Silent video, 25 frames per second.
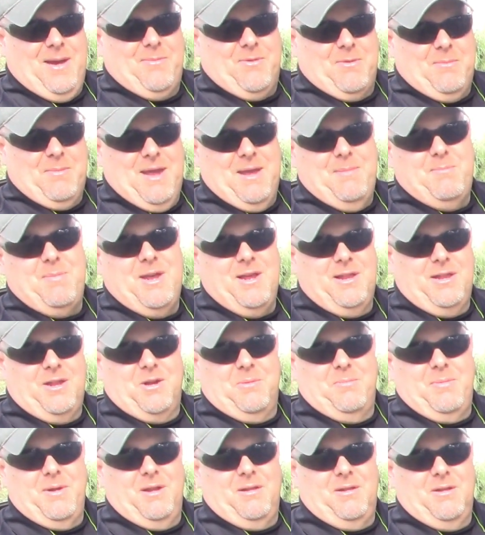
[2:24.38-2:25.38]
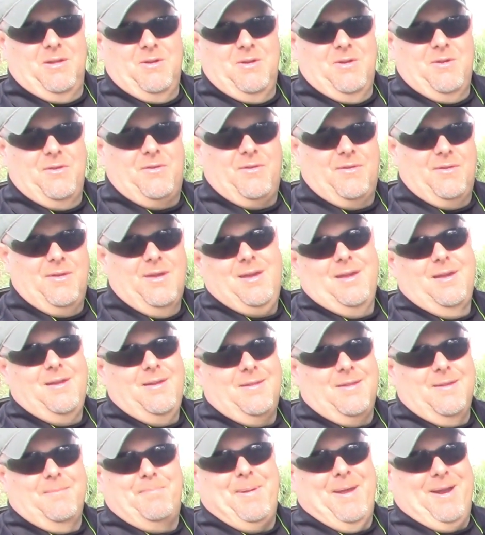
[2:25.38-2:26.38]
it may be a little bit loose
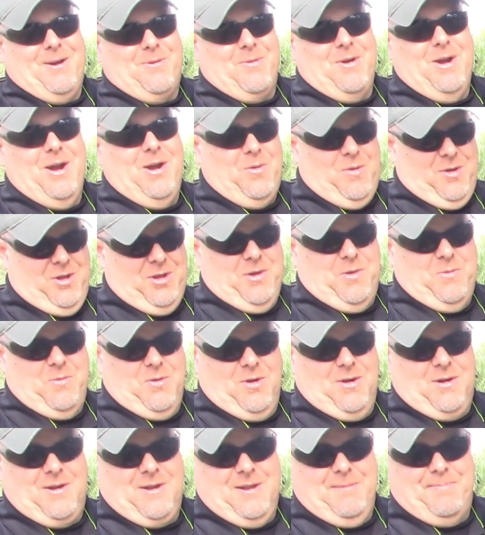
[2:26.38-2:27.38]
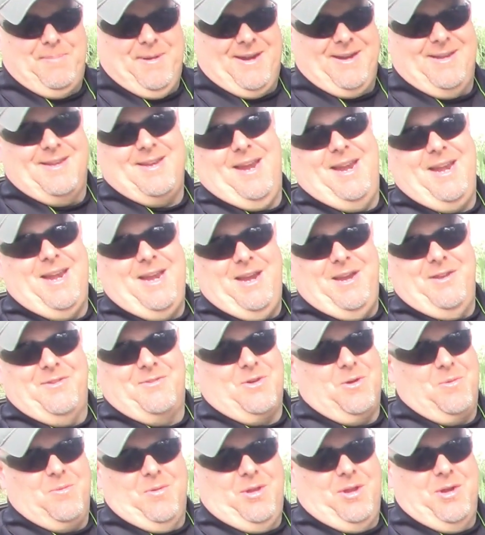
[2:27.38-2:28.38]
the pick rail will only work, the Picatinny
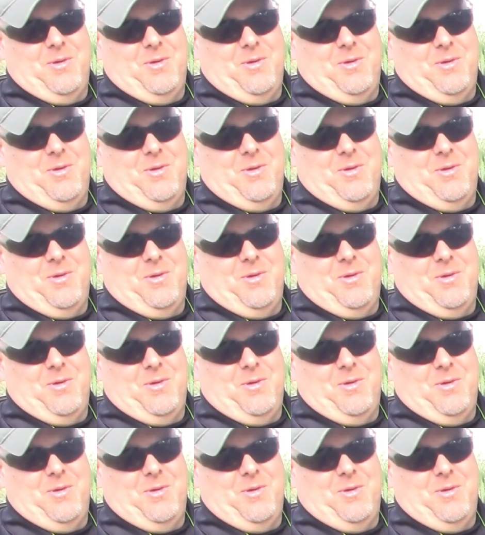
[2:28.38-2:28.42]
insert will only